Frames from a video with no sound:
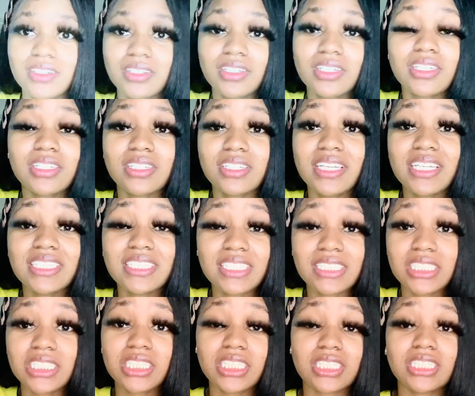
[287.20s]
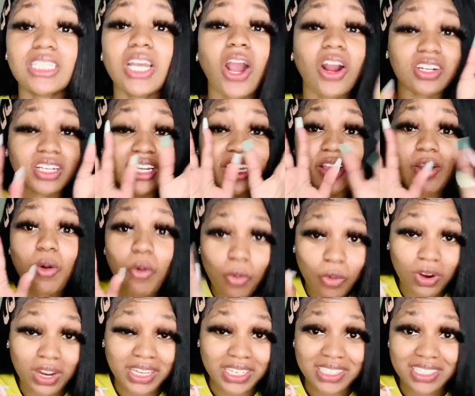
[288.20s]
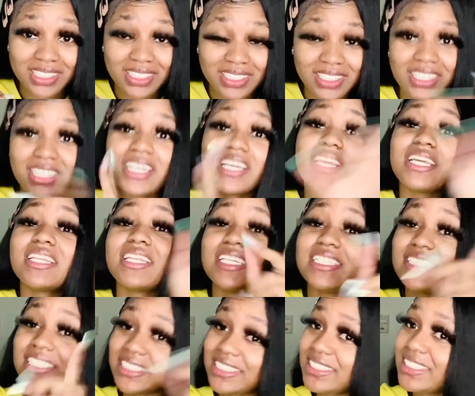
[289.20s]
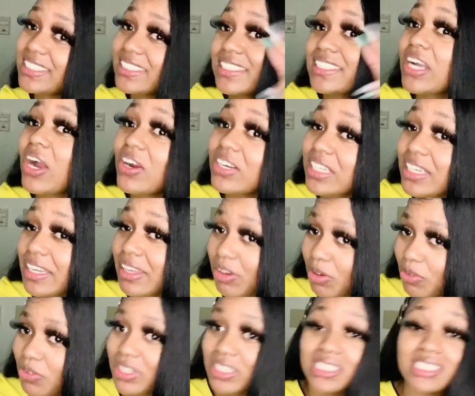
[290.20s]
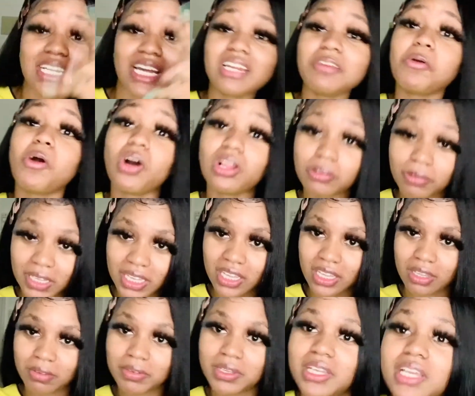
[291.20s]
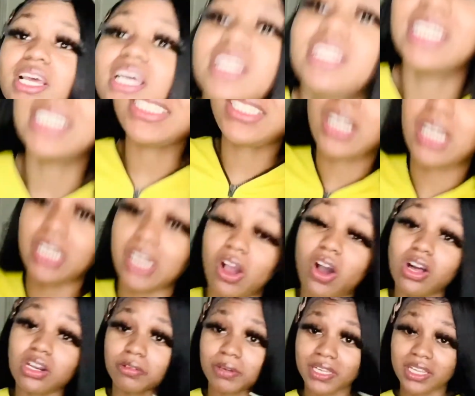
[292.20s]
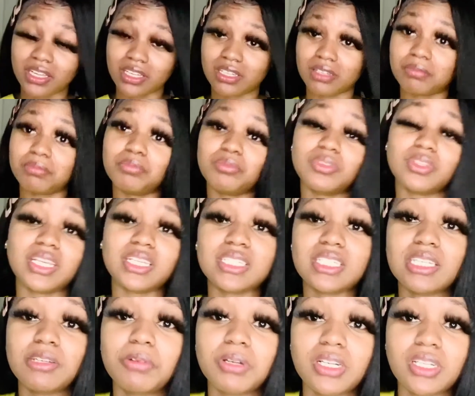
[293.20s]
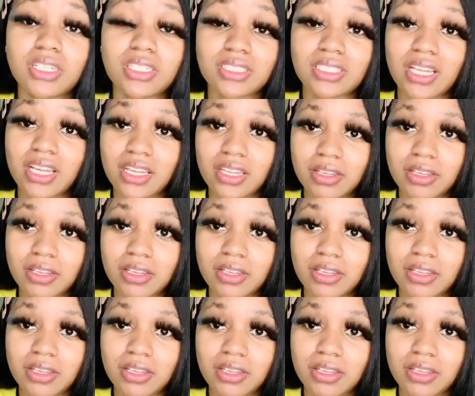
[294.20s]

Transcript: This is just turning it on. This is just turning it on. It's not even all the way up. Let's turn it all the way up and see what it looks like.